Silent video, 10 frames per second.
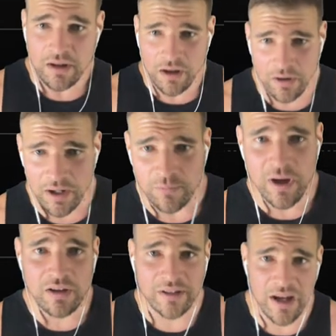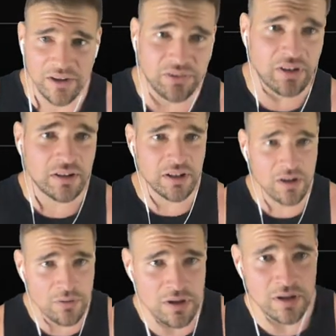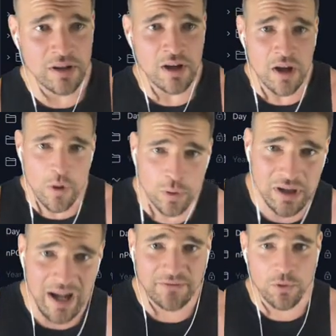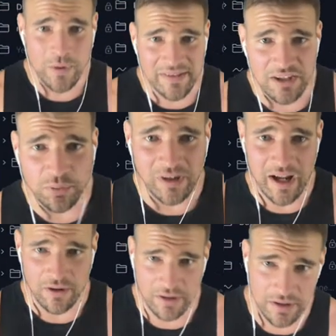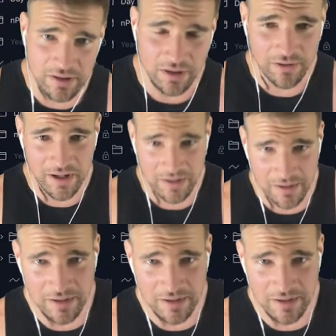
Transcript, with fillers: Alright, well, guys, you know, we're going to have to wait this one out, alright?